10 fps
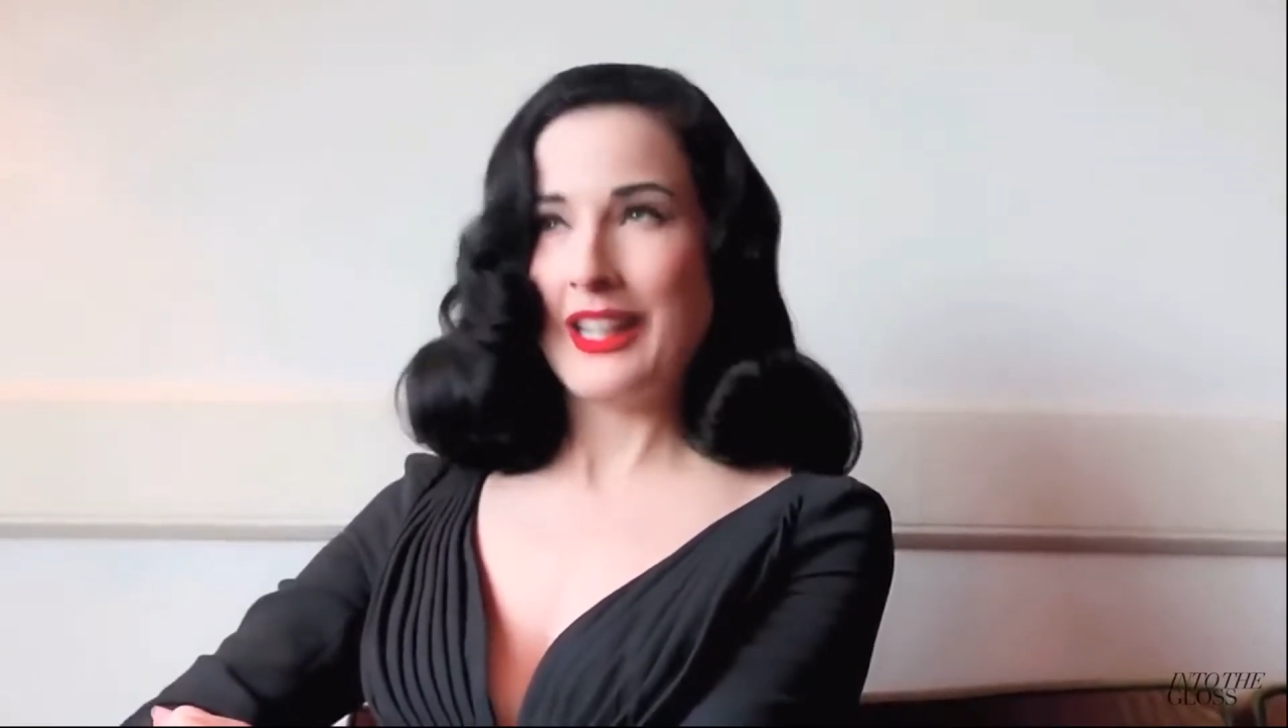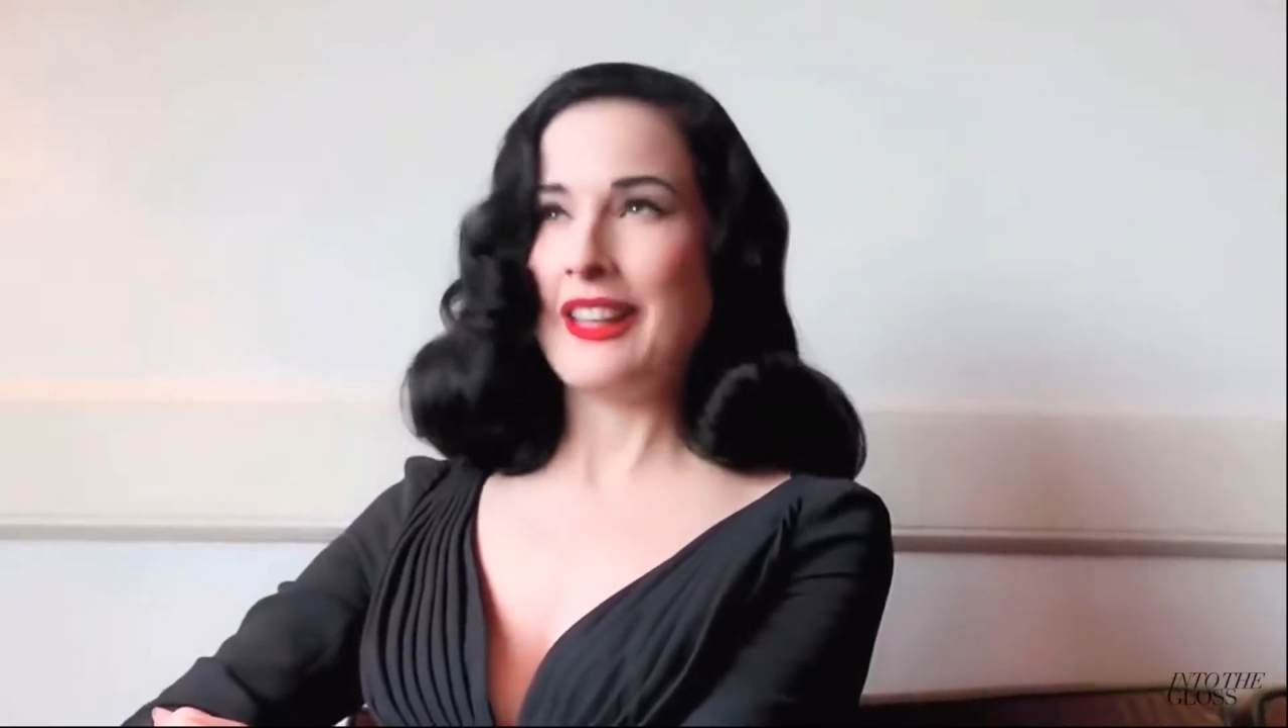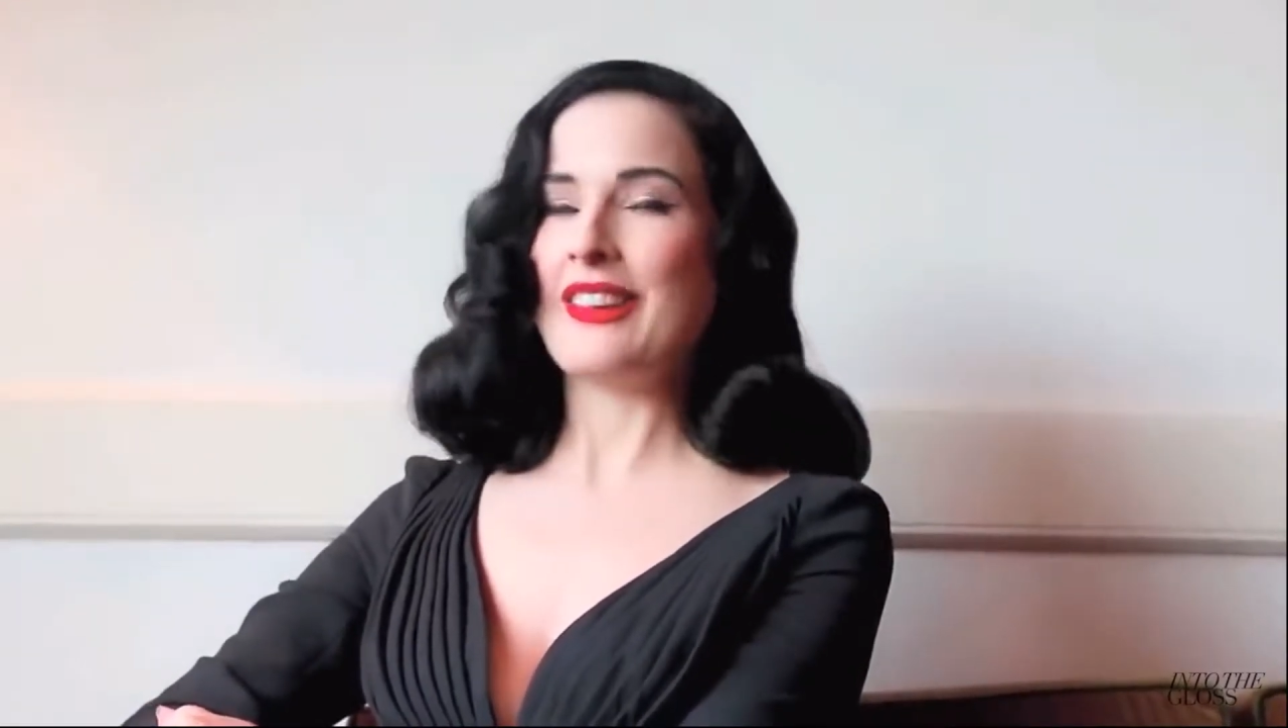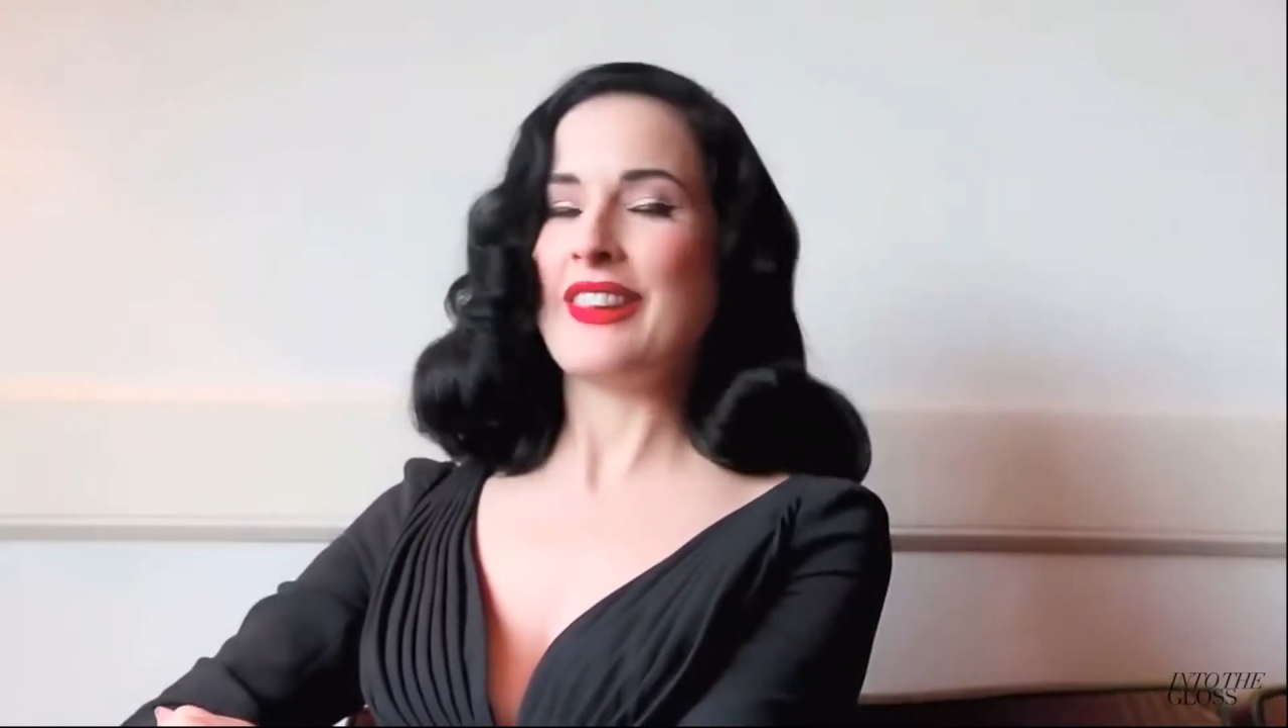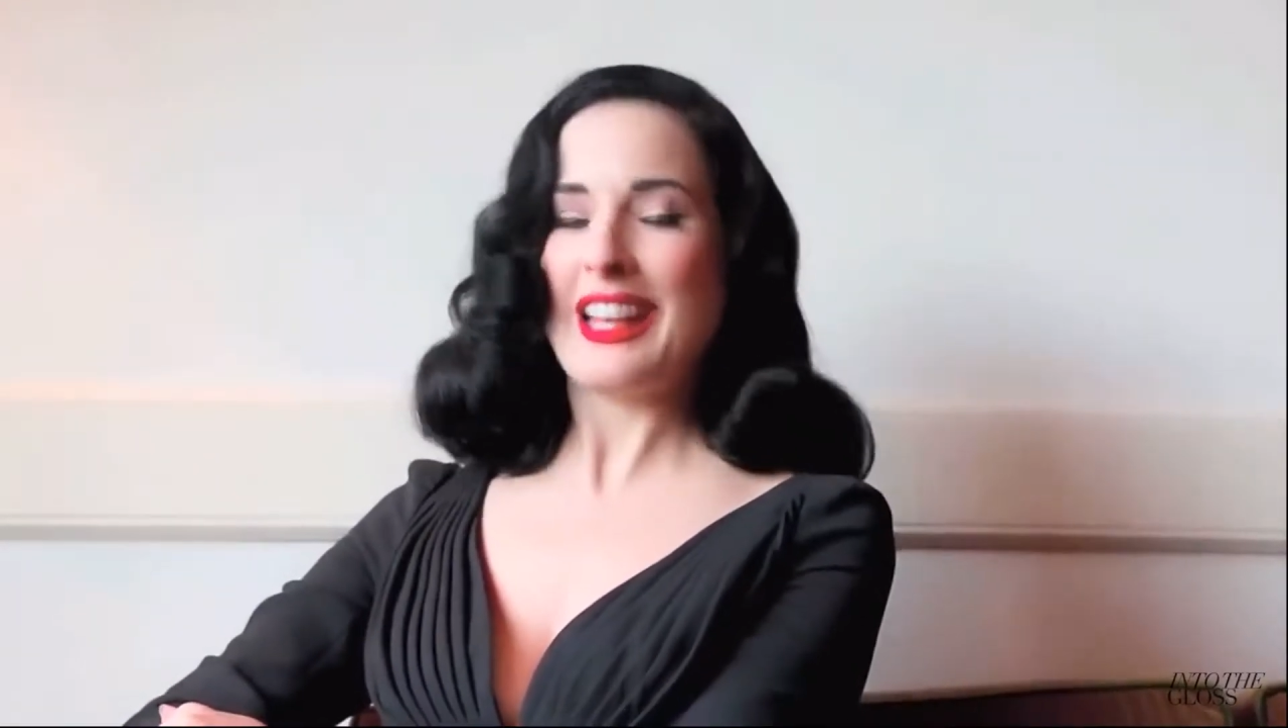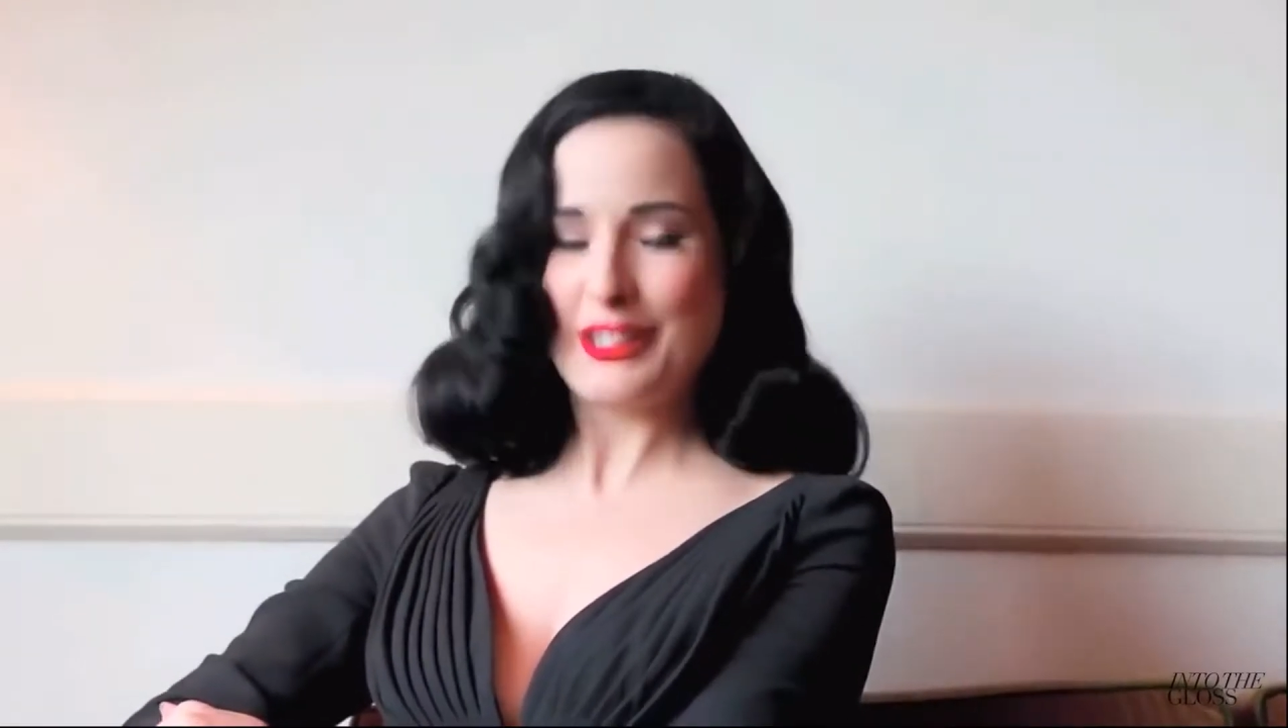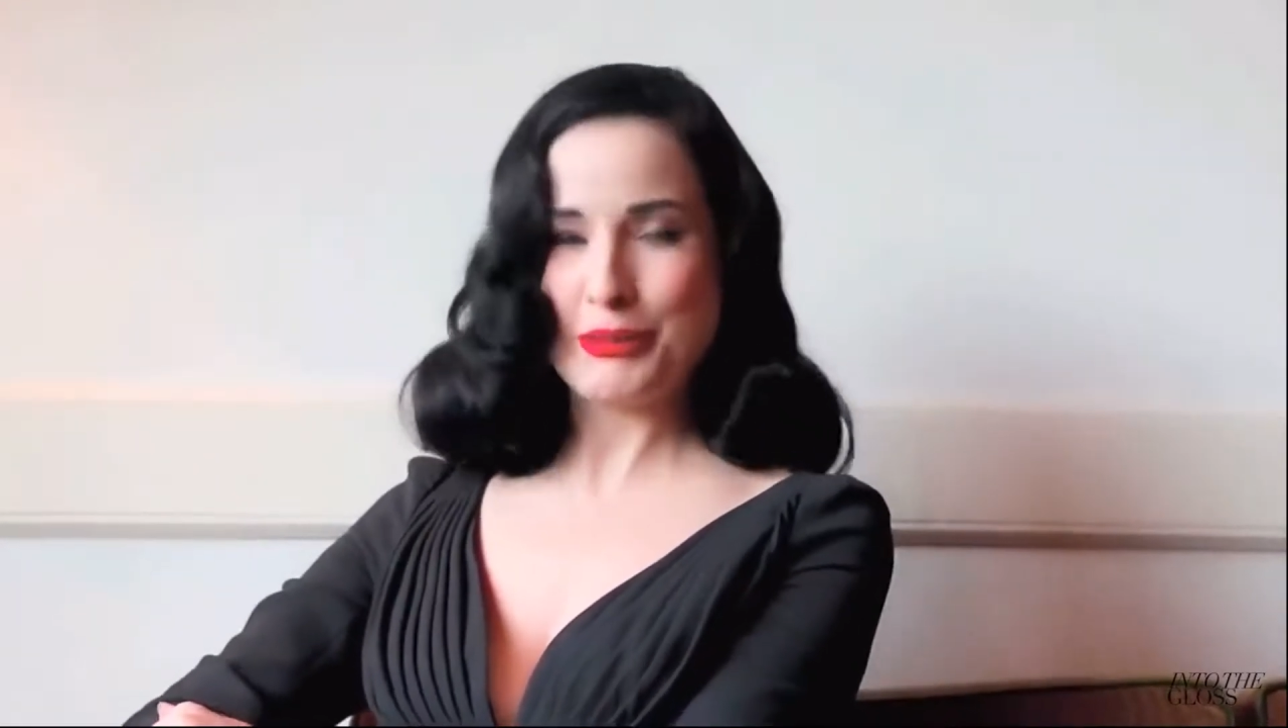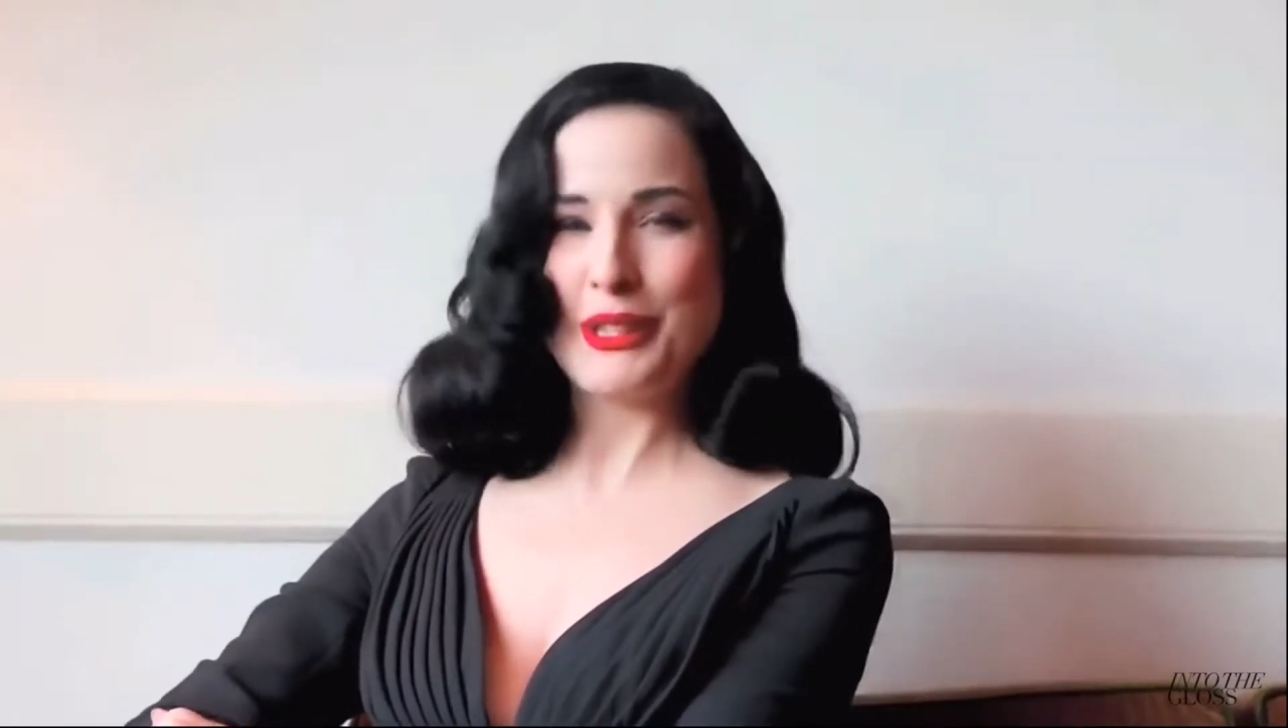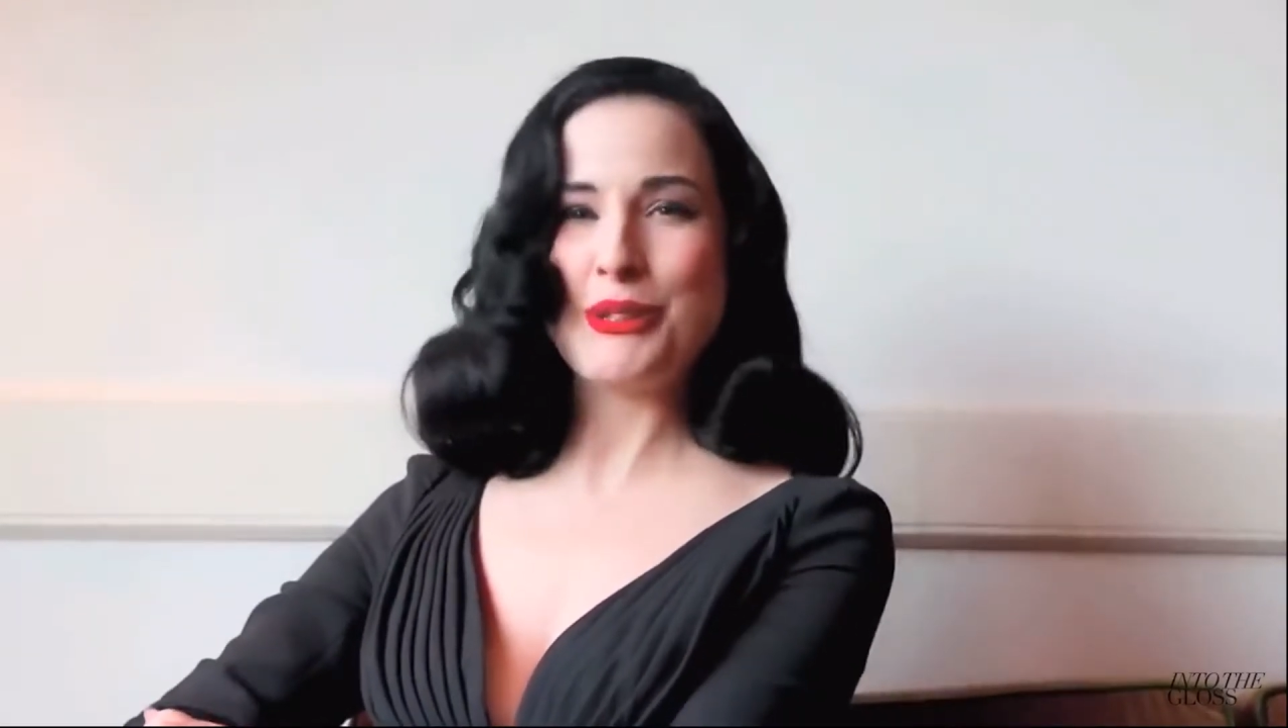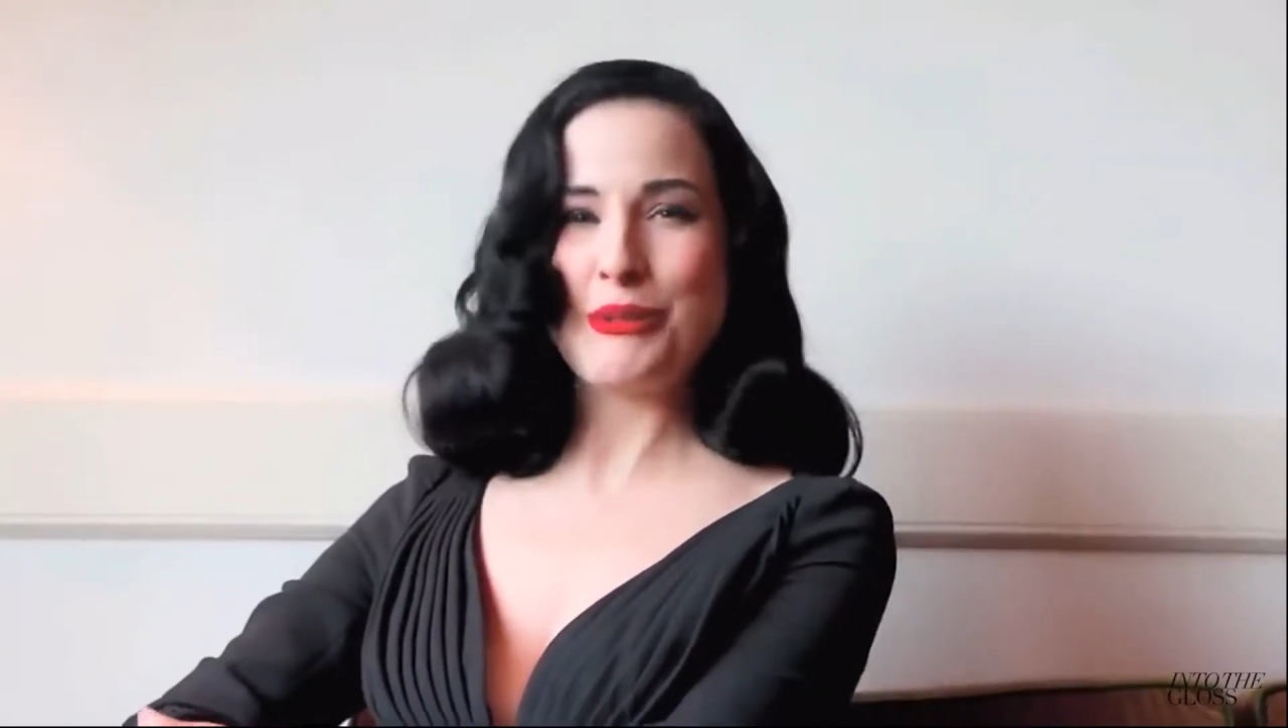And that's
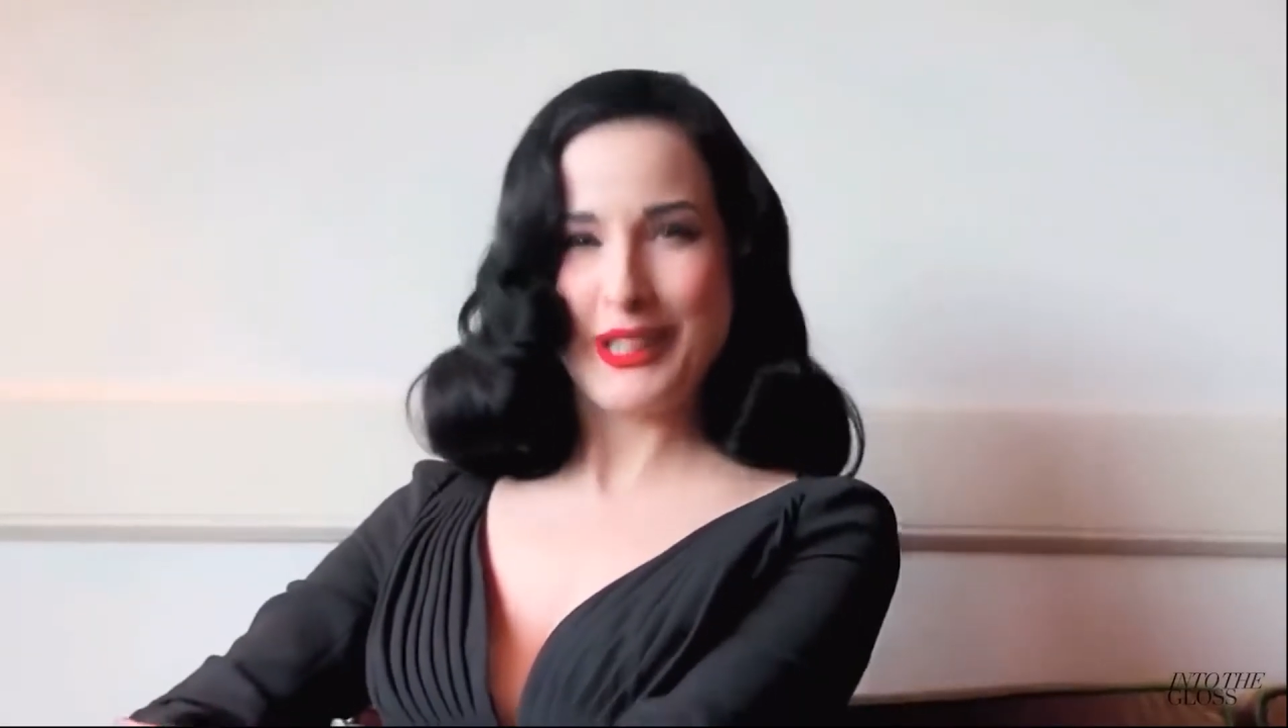what you